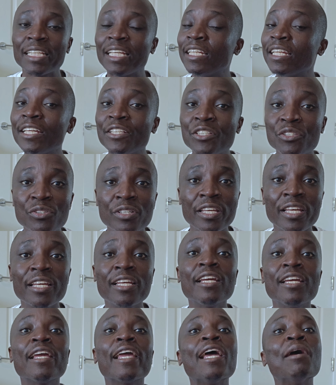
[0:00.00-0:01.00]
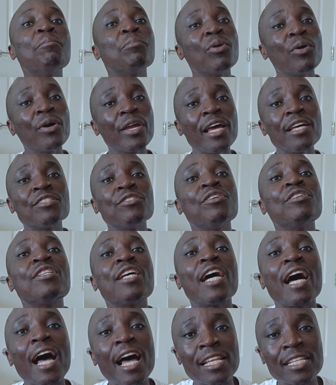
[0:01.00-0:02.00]
In the UK, employers
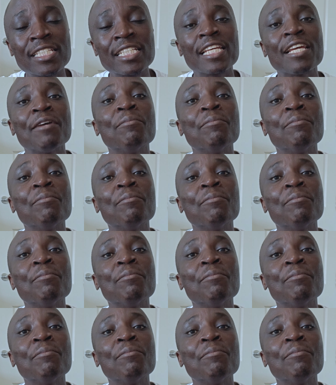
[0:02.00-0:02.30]
don't ask